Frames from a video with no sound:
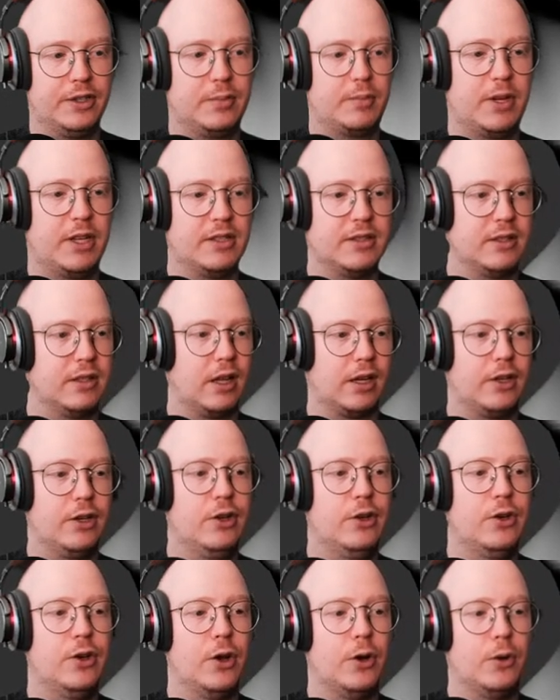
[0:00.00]
dependent. Like
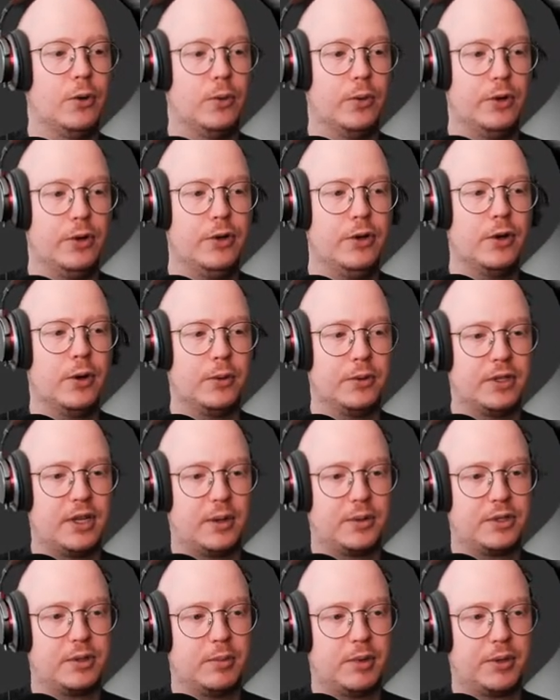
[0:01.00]
no, no
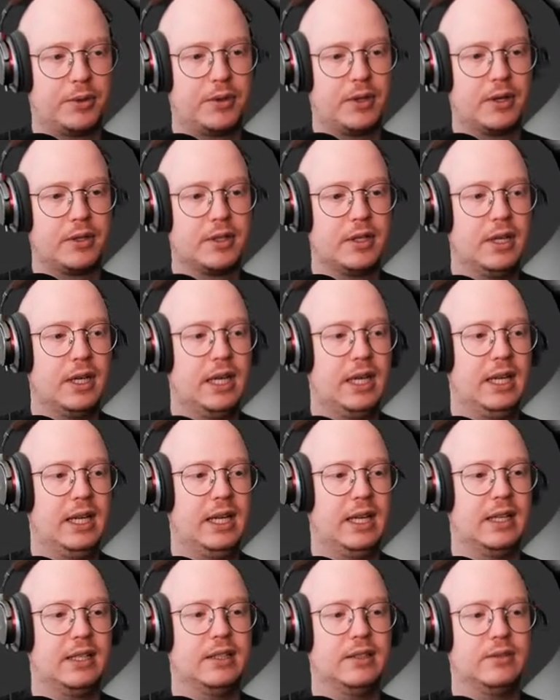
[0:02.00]
doubt about that.
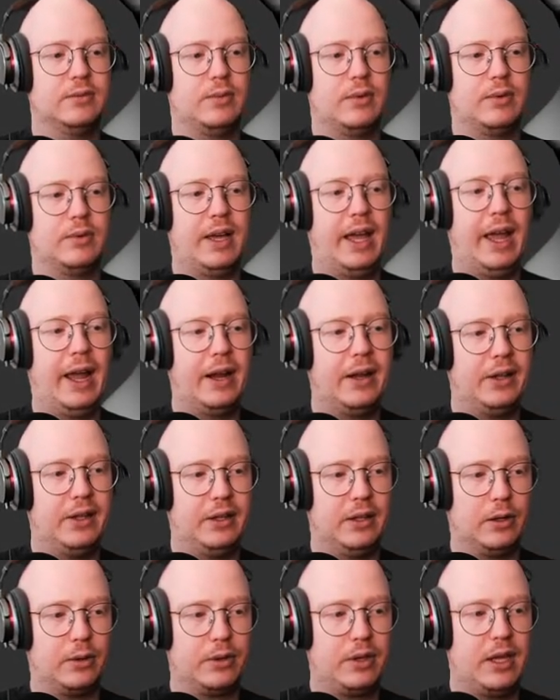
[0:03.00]
Uh, the
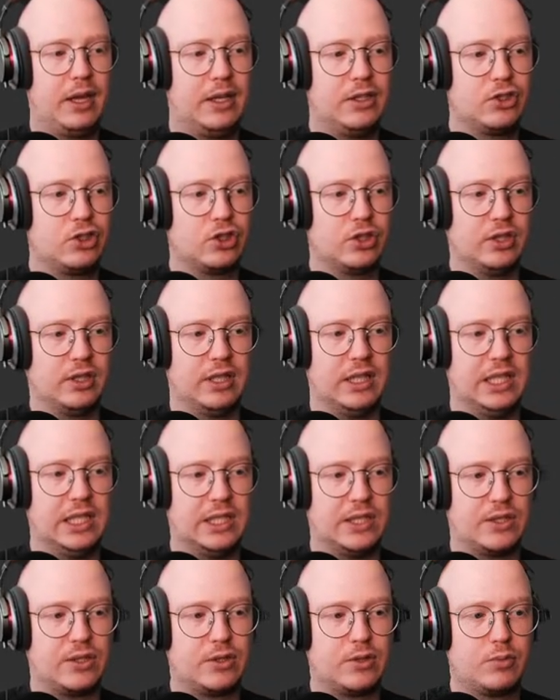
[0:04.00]
location
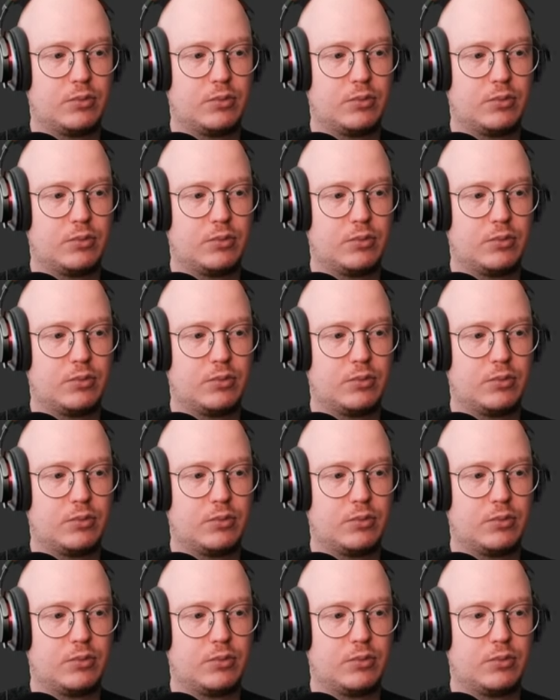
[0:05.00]
is